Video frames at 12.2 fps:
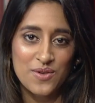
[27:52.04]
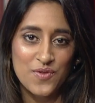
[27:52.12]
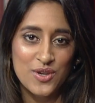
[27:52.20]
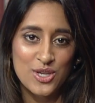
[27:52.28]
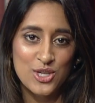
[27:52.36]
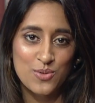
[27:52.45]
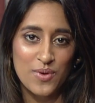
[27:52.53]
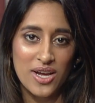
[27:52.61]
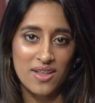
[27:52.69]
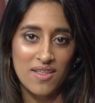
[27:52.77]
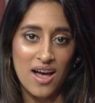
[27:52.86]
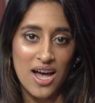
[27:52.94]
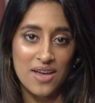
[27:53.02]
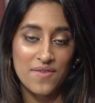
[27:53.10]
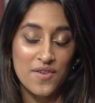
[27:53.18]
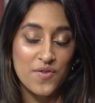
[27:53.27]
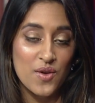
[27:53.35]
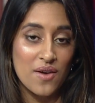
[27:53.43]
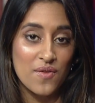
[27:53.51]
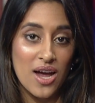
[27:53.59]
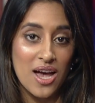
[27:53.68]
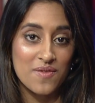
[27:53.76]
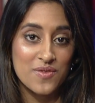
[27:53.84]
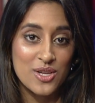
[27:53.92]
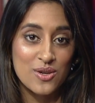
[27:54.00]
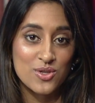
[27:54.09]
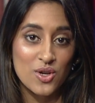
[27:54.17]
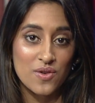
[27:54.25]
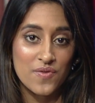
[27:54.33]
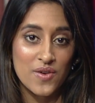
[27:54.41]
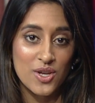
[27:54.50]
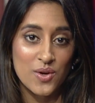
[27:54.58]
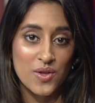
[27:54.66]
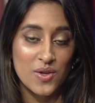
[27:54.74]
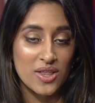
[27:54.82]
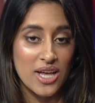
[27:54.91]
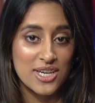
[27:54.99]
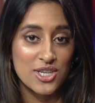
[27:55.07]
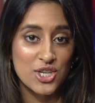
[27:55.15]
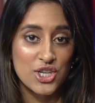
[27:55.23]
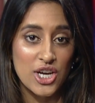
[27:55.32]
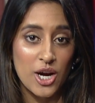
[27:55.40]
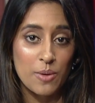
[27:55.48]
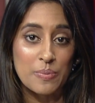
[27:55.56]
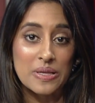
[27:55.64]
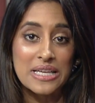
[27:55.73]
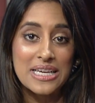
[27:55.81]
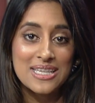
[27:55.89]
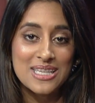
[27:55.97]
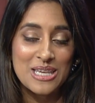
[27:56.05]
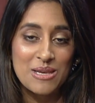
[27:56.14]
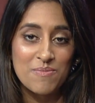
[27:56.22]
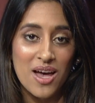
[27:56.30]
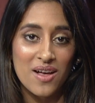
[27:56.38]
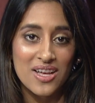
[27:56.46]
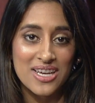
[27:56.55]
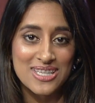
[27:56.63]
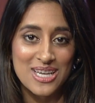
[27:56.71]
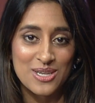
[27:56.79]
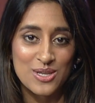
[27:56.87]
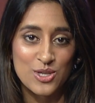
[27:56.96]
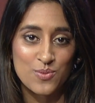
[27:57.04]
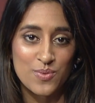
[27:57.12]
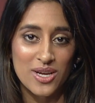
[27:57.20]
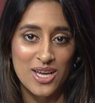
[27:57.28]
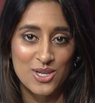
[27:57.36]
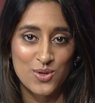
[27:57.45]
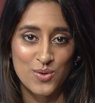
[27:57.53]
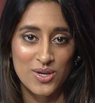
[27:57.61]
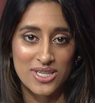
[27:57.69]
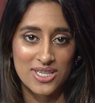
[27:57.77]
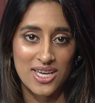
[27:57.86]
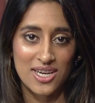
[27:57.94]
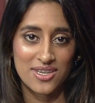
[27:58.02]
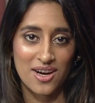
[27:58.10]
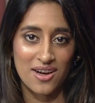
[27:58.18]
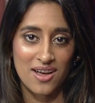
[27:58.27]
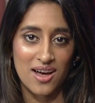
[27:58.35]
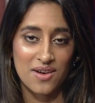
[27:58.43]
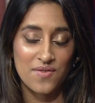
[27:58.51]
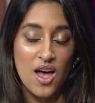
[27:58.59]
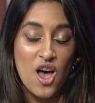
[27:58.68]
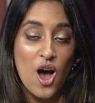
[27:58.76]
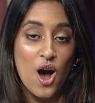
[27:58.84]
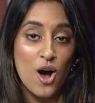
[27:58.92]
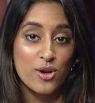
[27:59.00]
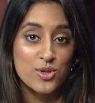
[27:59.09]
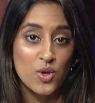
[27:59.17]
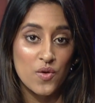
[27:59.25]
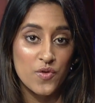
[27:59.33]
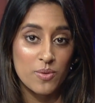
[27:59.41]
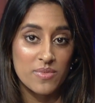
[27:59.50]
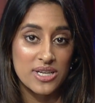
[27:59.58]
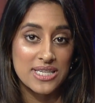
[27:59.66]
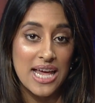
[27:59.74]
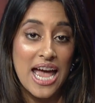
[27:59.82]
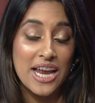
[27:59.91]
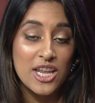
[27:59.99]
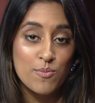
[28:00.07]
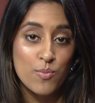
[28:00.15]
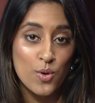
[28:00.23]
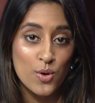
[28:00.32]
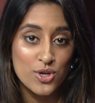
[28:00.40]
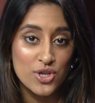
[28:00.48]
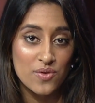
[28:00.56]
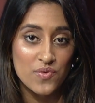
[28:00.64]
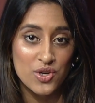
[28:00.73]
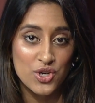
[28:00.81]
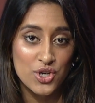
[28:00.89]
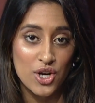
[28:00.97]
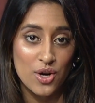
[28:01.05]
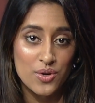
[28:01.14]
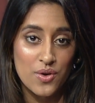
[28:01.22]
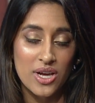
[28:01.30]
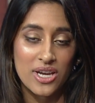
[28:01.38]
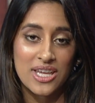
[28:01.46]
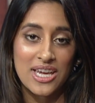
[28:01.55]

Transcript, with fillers: it for Newsbreak Live. If you ever have news or video that you'd like to share, please email us at newsbreak at Also, if you missed any portion of the show, you can